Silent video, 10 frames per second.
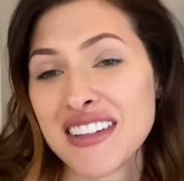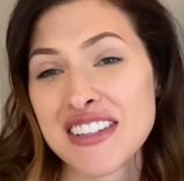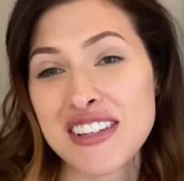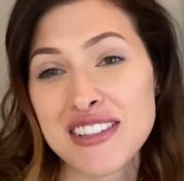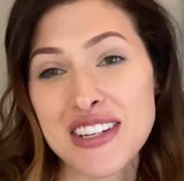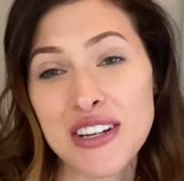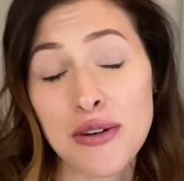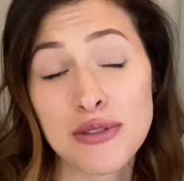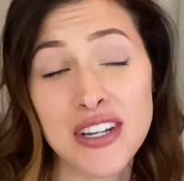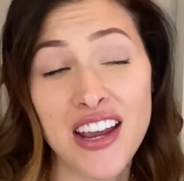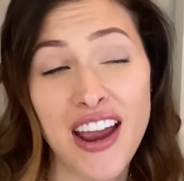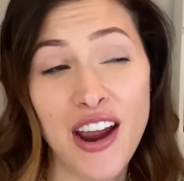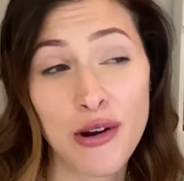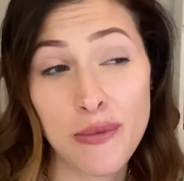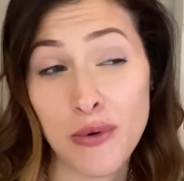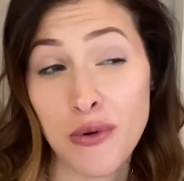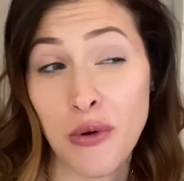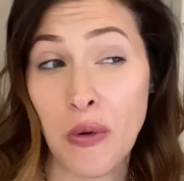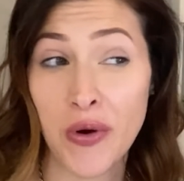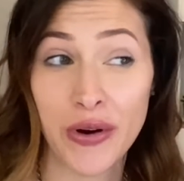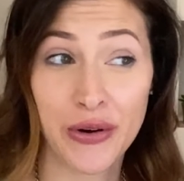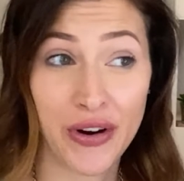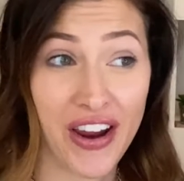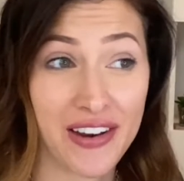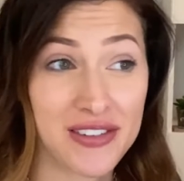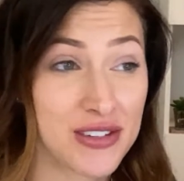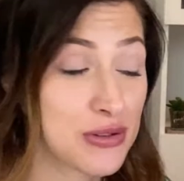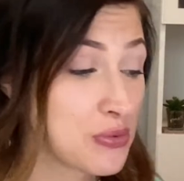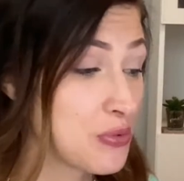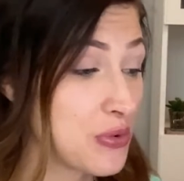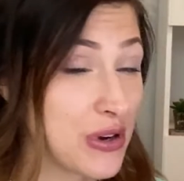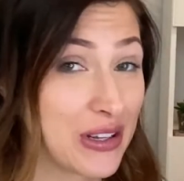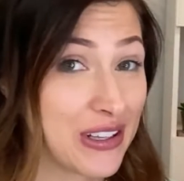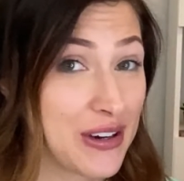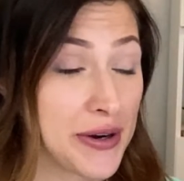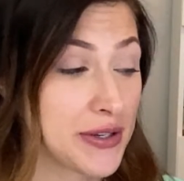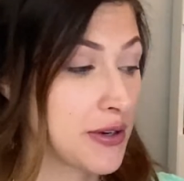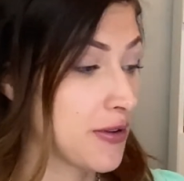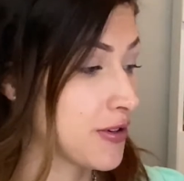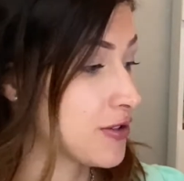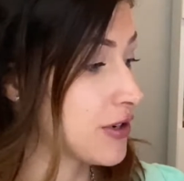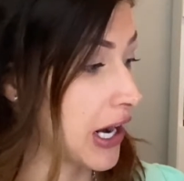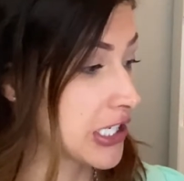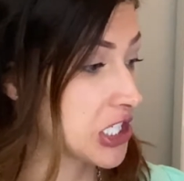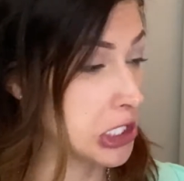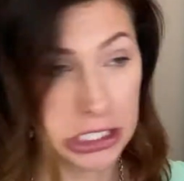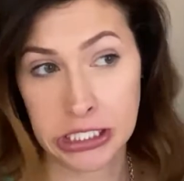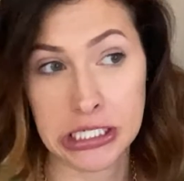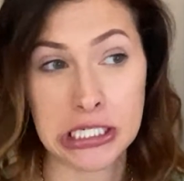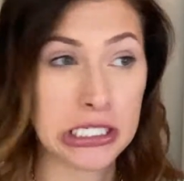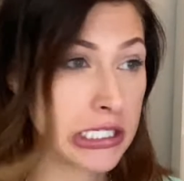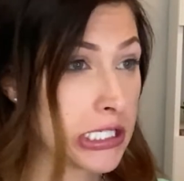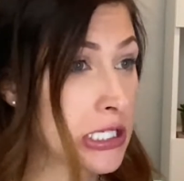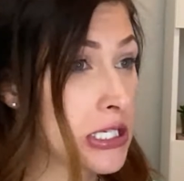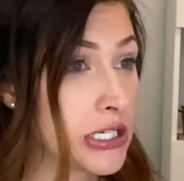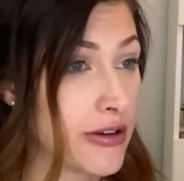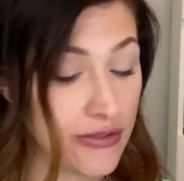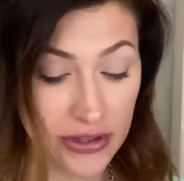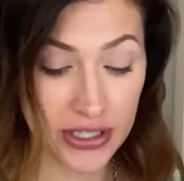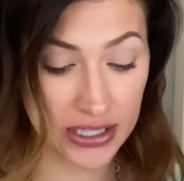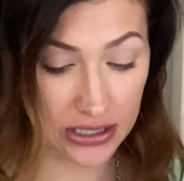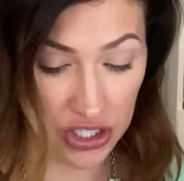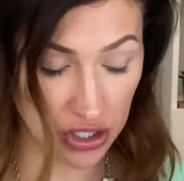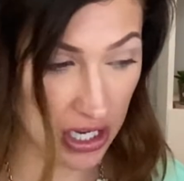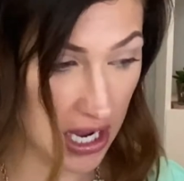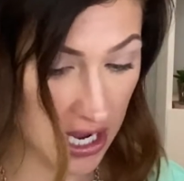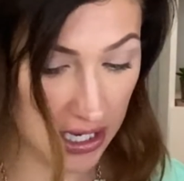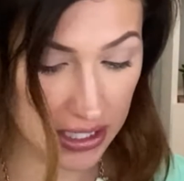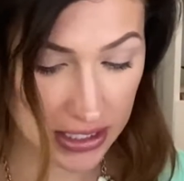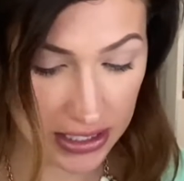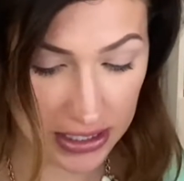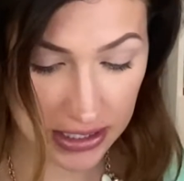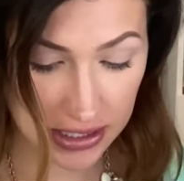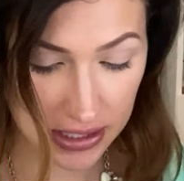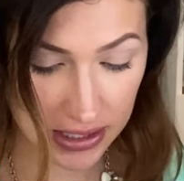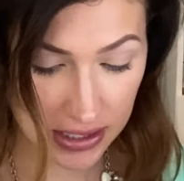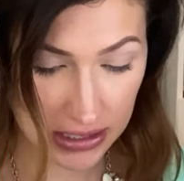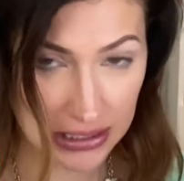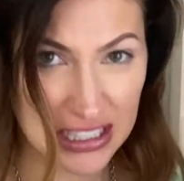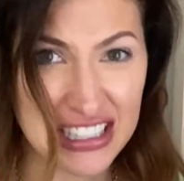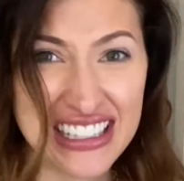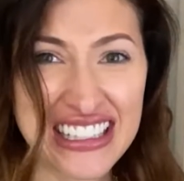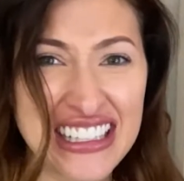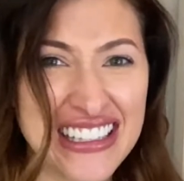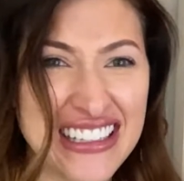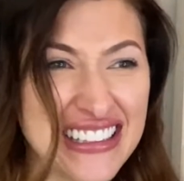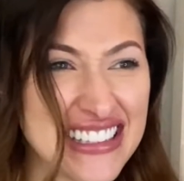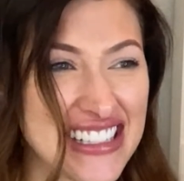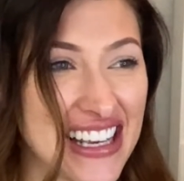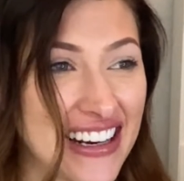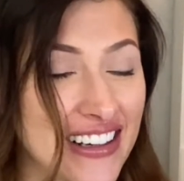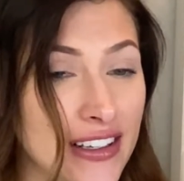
This is gonna go terrible or great. It's really hard to know the direction of this little guy. I'm scared.